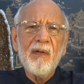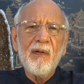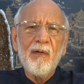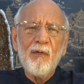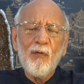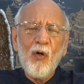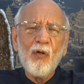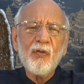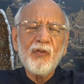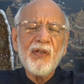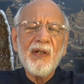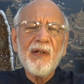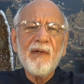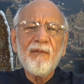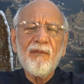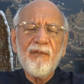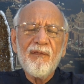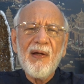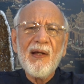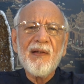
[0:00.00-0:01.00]
Logic,
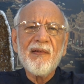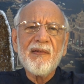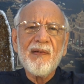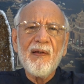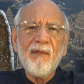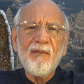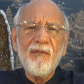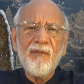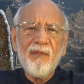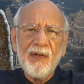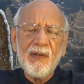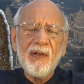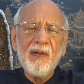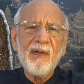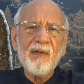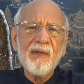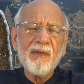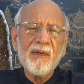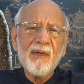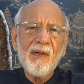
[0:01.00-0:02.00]
facts and
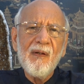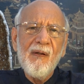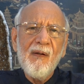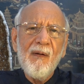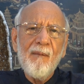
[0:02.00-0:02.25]
figures.